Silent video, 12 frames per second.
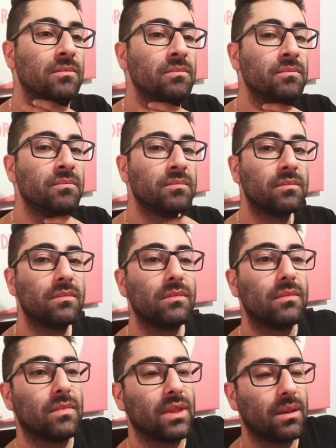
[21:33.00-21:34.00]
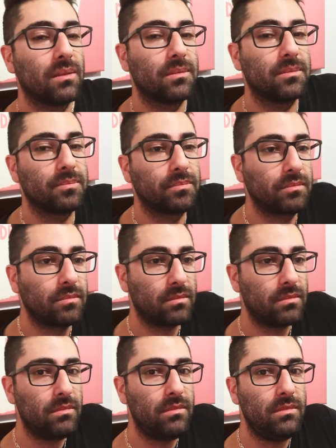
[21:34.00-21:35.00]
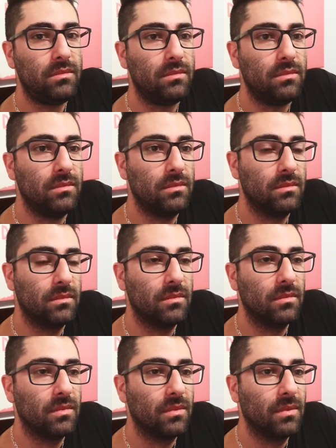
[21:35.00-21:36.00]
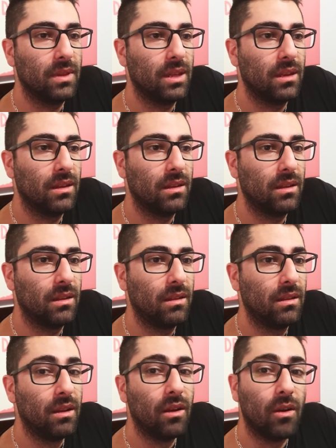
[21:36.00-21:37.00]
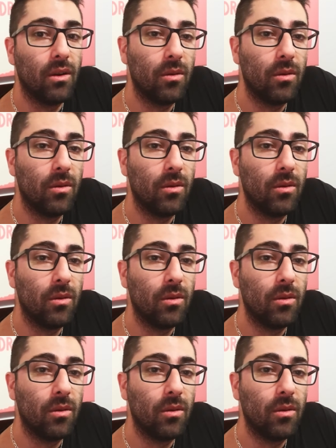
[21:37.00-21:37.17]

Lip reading: I think if like you would have been able to handle it a lot more if there was radish on the table.